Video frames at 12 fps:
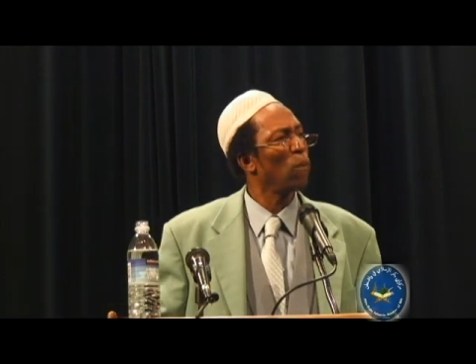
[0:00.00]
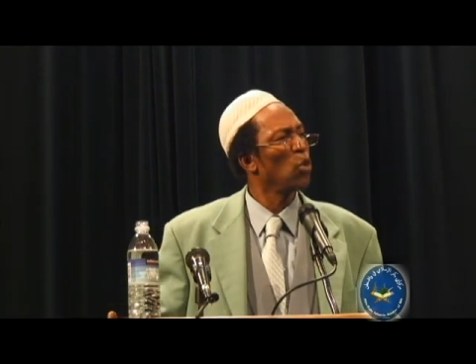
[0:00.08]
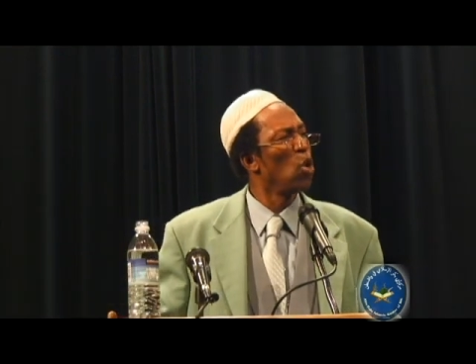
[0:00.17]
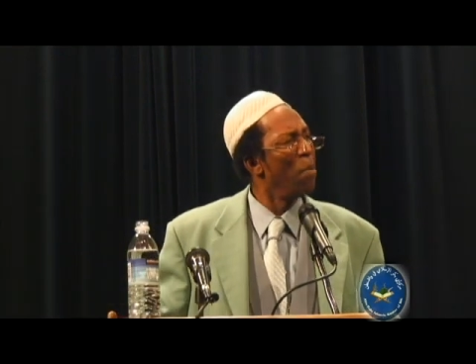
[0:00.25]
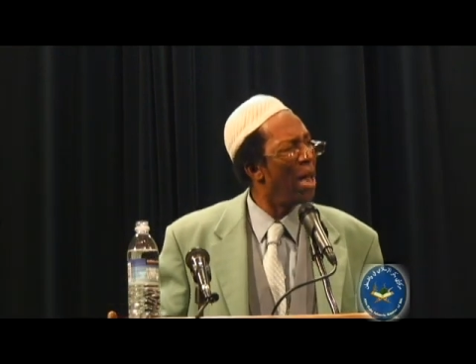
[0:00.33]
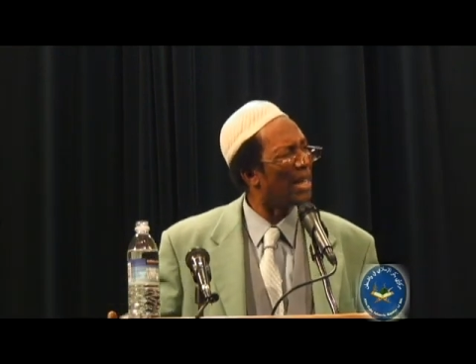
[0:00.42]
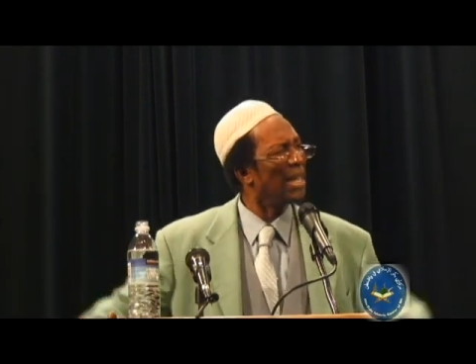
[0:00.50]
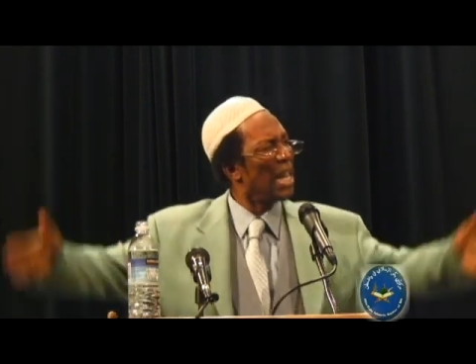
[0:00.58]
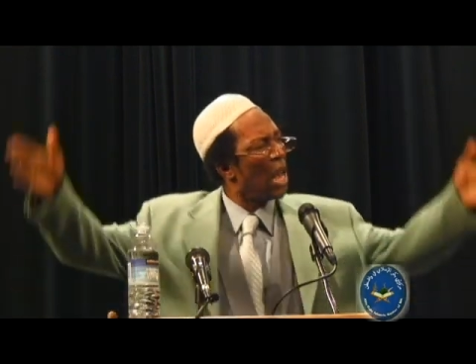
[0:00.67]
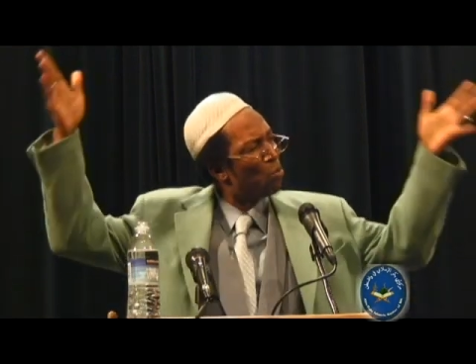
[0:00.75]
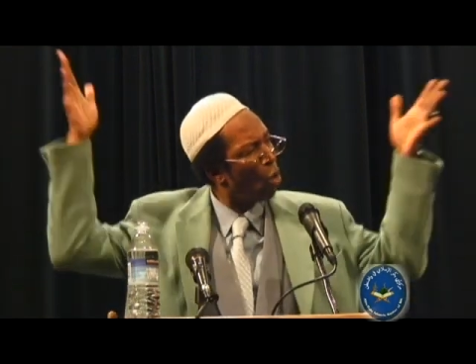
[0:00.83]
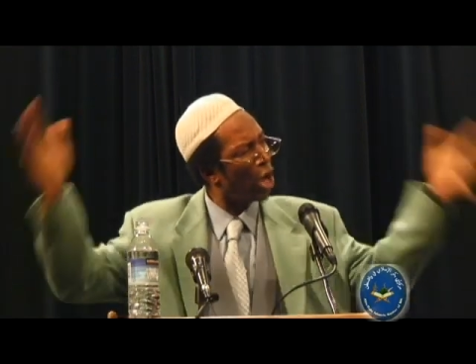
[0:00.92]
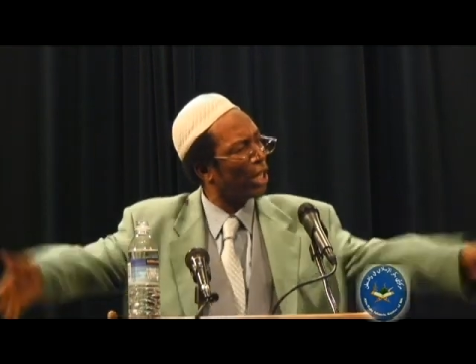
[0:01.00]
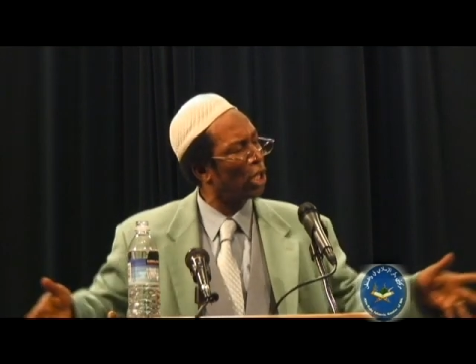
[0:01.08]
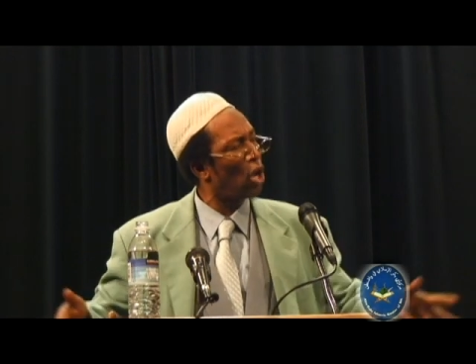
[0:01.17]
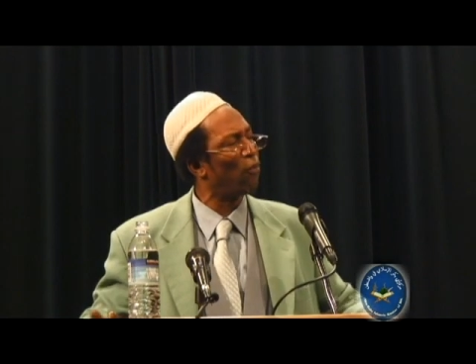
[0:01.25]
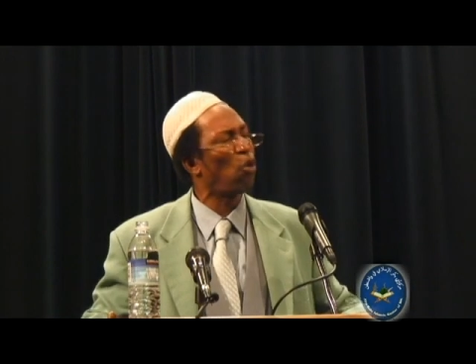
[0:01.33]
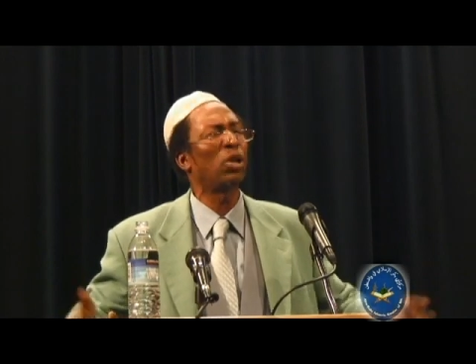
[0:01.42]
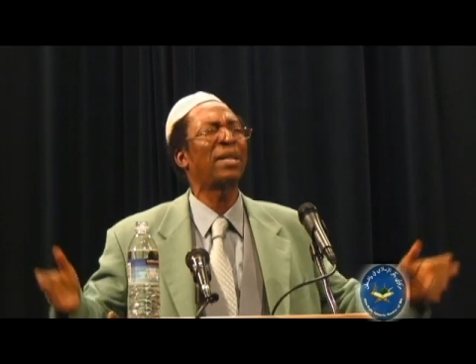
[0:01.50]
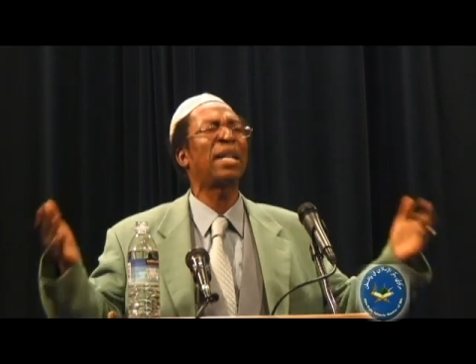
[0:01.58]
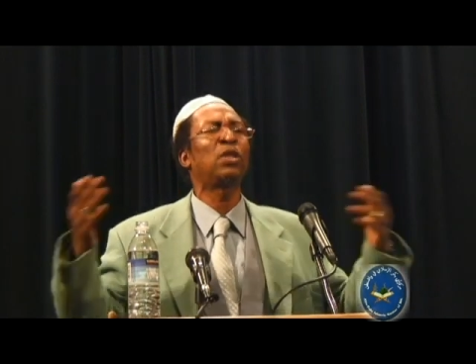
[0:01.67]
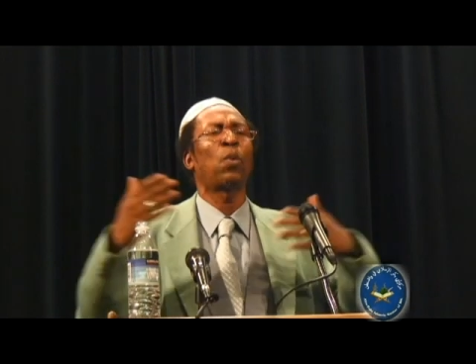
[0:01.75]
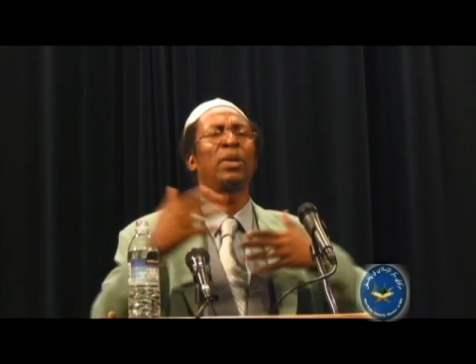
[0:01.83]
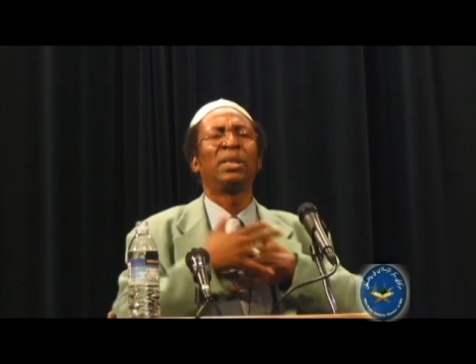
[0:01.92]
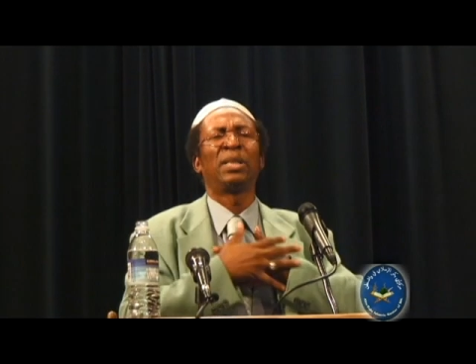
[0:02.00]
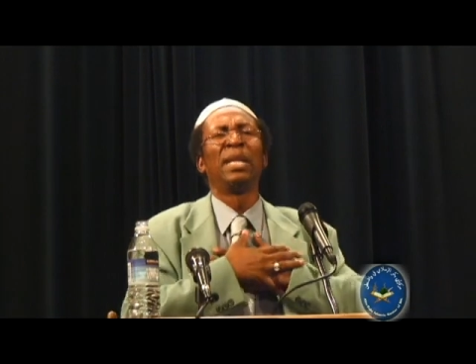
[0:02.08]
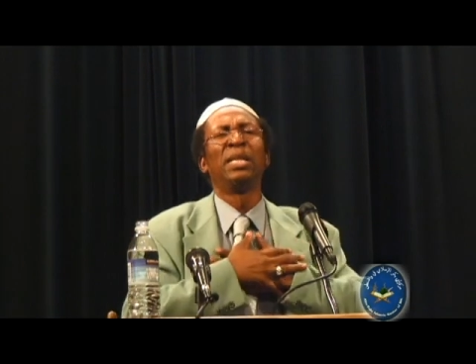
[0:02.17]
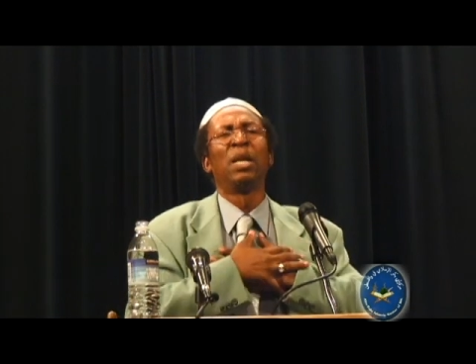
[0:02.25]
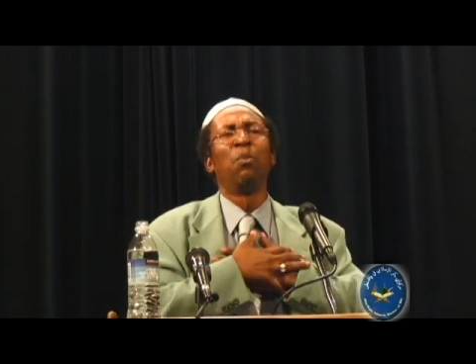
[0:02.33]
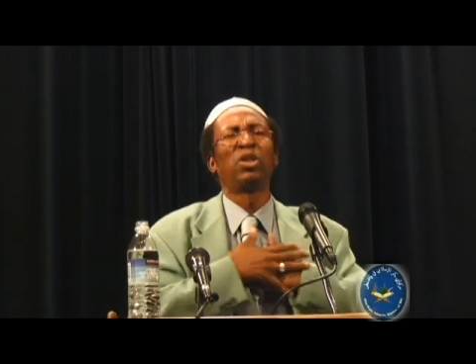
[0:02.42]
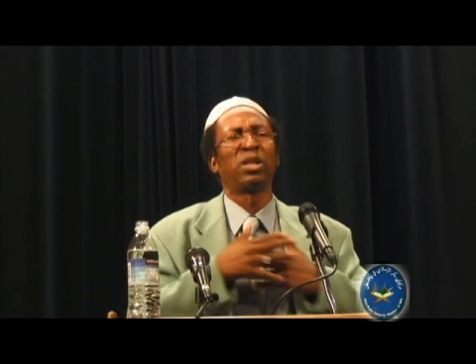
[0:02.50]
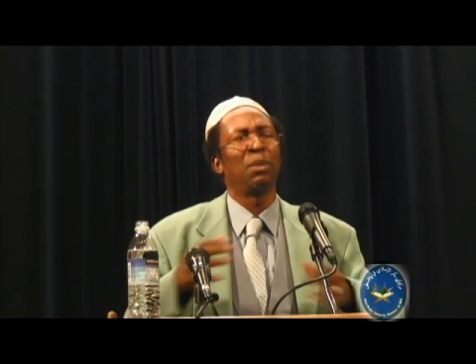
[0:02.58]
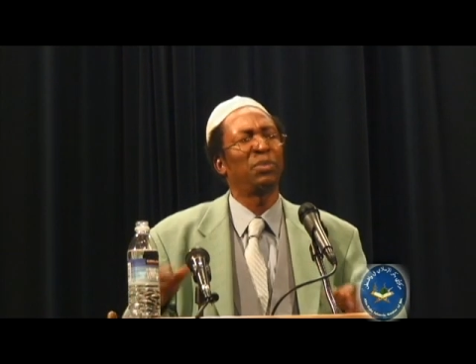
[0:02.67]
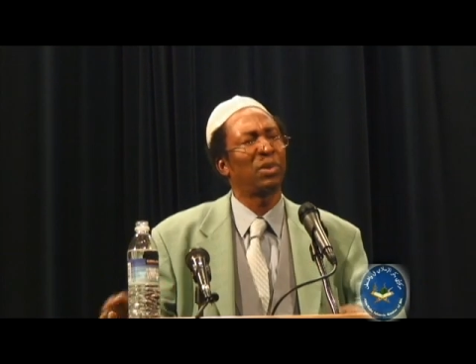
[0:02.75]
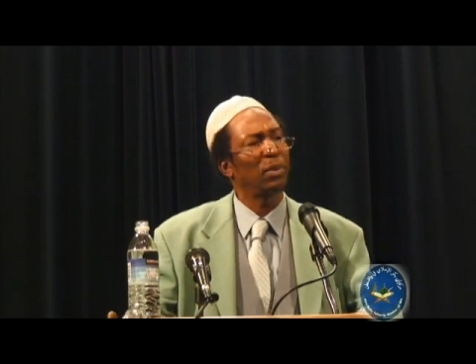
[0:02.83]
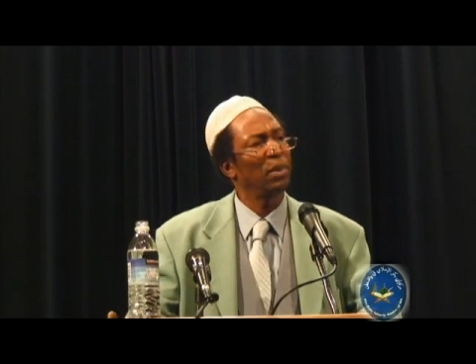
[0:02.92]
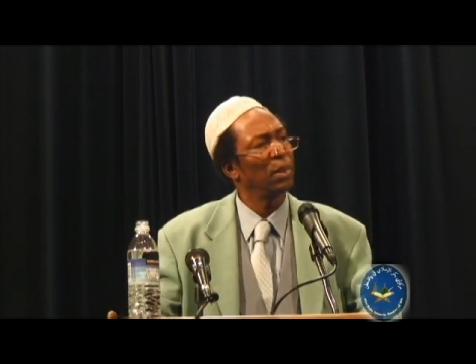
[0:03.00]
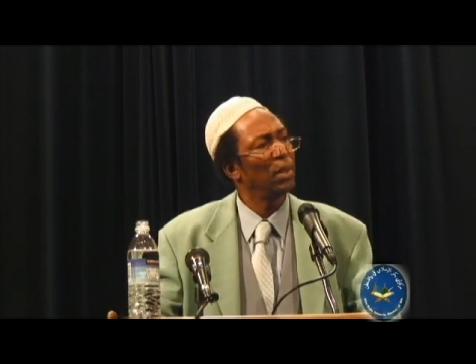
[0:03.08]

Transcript: You're making a mockery of God. That is what is killing the Muslims.